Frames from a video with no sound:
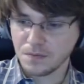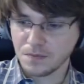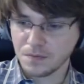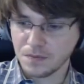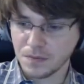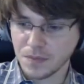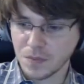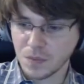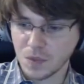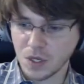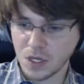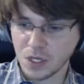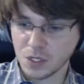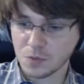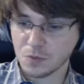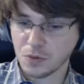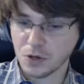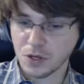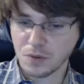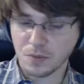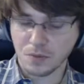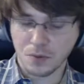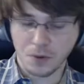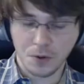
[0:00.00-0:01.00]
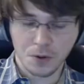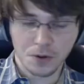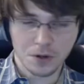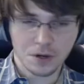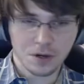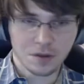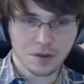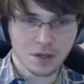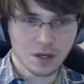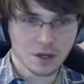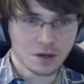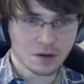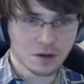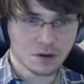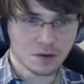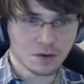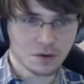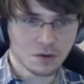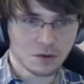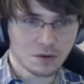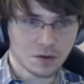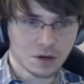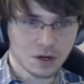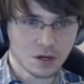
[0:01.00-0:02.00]
and it's pretty important that
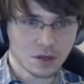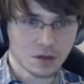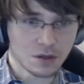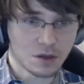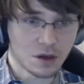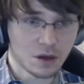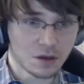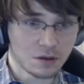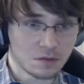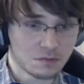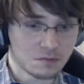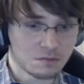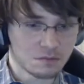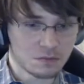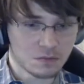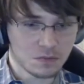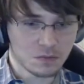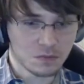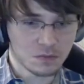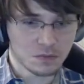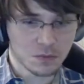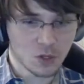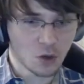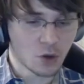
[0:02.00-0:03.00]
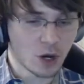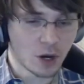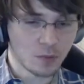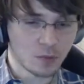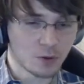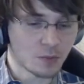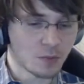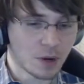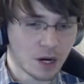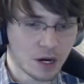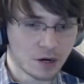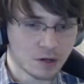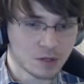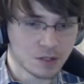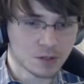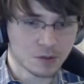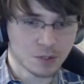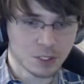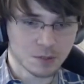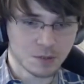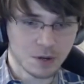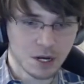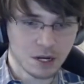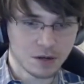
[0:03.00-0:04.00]
you uh, that you help your parents
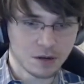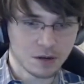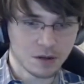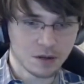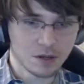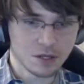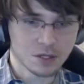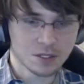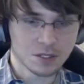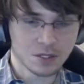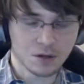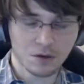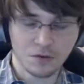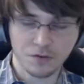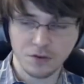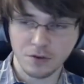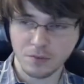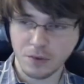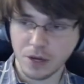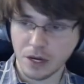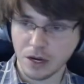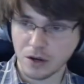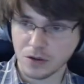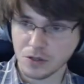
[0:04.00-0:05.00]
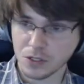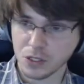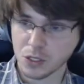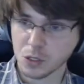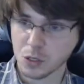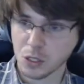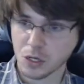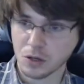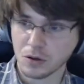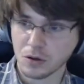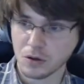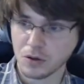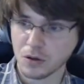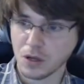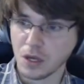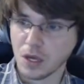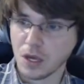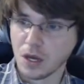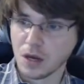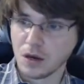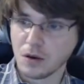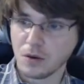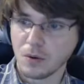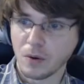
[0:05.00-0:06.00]
respond to this. So if your parents struggle
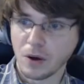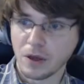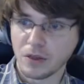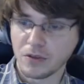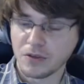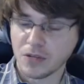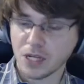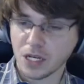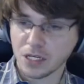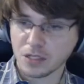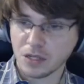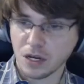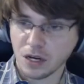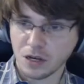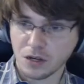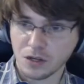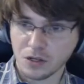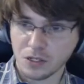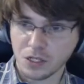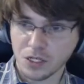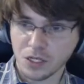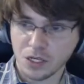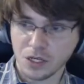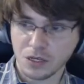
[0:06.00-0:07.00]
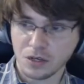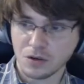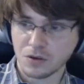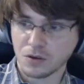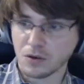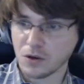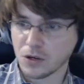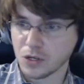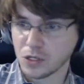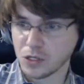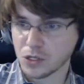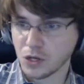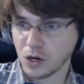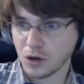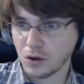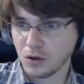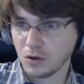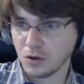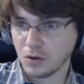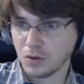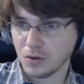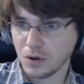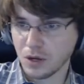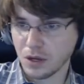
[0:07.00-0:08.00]
with technology or
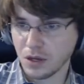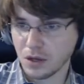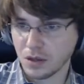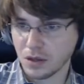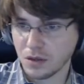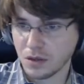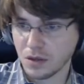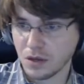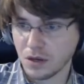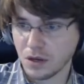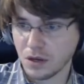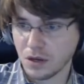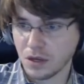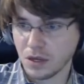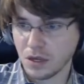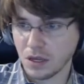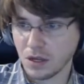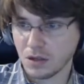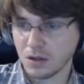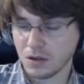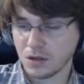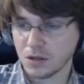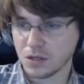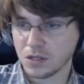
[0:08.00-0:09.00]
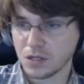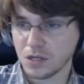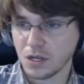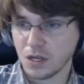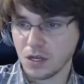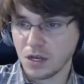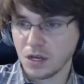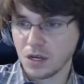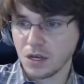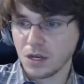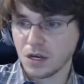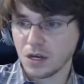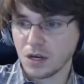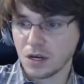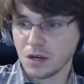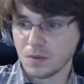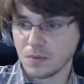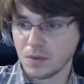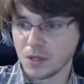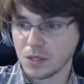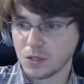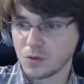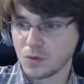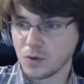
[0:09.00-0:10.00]
struggle with uh, English, um,
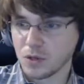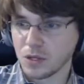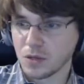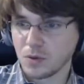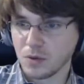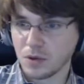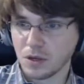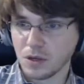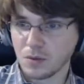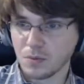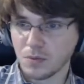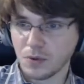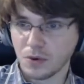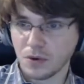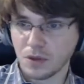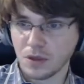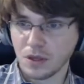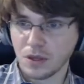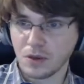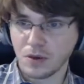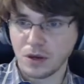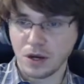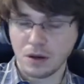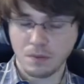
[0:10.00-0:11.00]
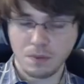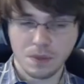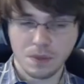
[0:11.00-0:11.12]
it's really really important that you help them